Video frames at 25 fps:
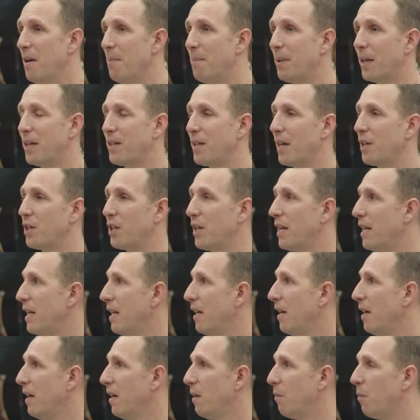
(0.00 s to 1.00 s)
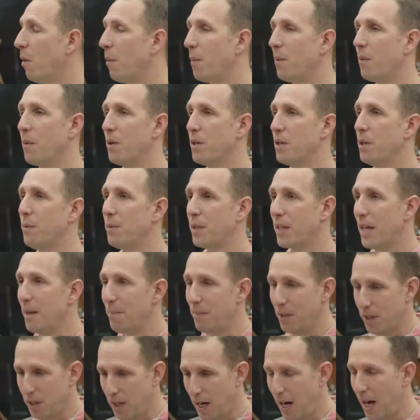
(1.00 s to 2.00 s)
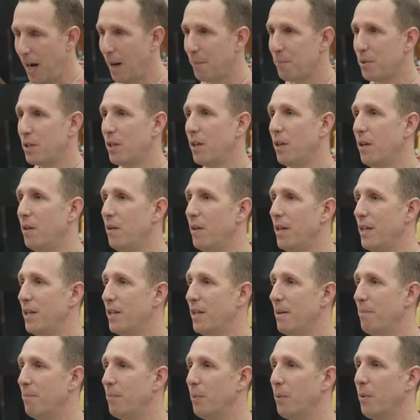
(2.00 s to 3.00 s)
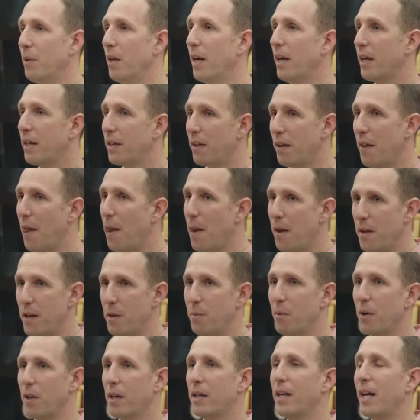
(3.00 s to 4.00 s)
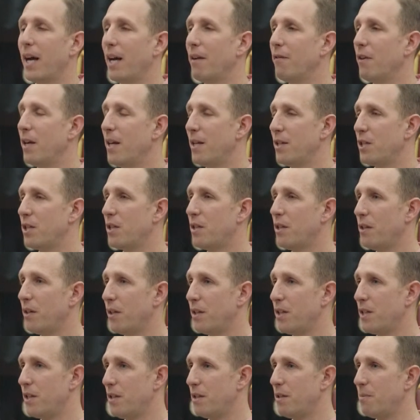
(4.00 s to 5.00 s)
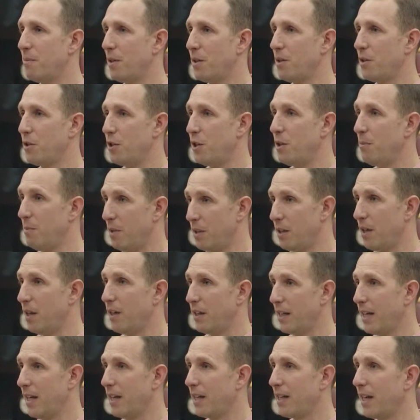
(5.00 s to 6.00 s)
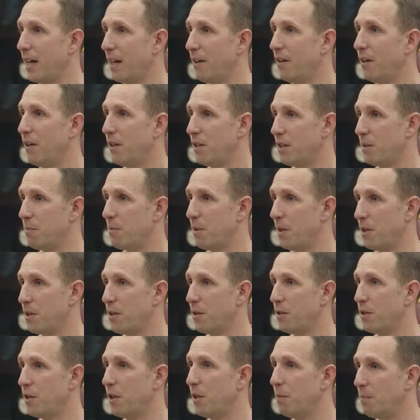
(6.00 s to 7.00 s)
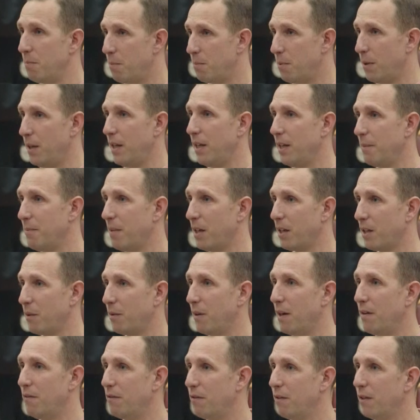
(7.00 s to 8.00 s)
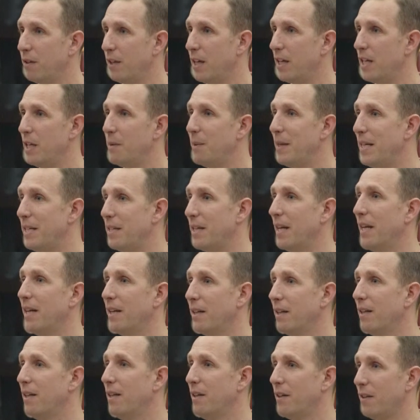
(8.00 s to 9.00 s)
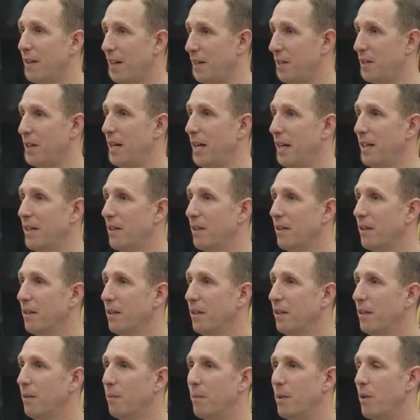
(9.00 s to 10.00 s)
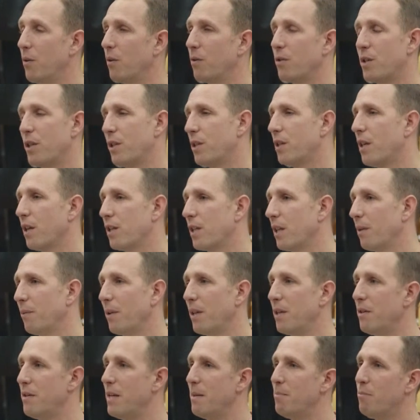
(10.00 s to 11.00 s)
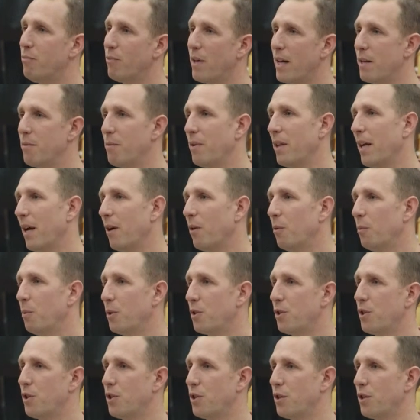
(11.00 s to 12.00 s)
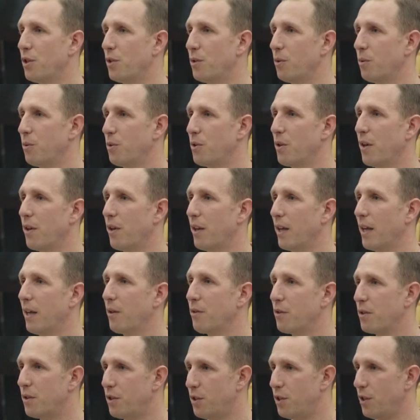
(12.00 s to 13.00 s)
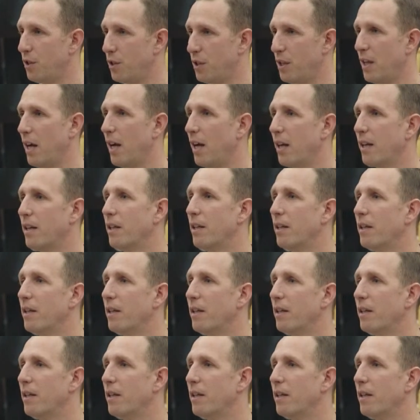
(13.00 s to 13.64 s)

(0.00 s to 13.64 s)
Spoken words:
Because actually, what we want to do is keep this absolutely simple. Like, you want a can of Heinz tomato soup, you go and get a can of Heinz tomato soup, put it in the microwave, and then you eat it. That's it. We're not discussing whether you need bread with that or Worcestershire sauce or anything else. Just that.